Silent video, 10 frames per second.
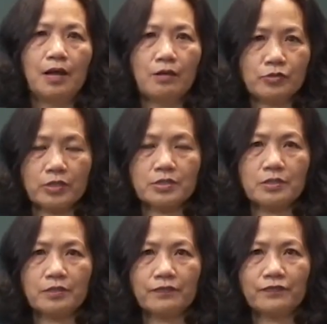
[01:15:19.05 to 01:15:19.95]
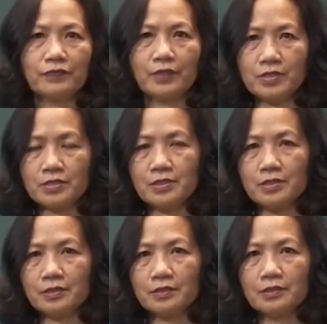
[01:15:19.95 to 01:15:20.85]
objective
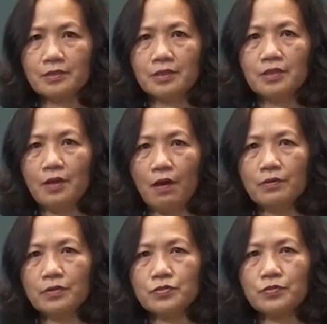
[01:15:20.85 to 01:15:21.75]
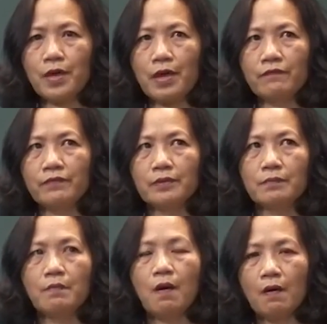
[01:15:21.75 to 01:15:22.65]
testing in order to have
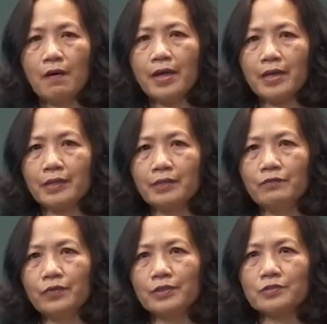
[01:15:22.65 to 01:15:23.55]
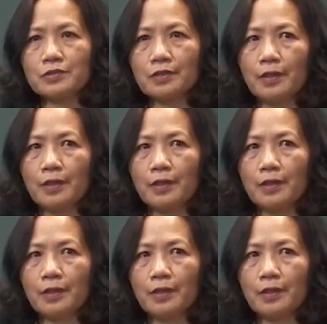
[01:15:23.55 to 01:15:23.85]
more accurate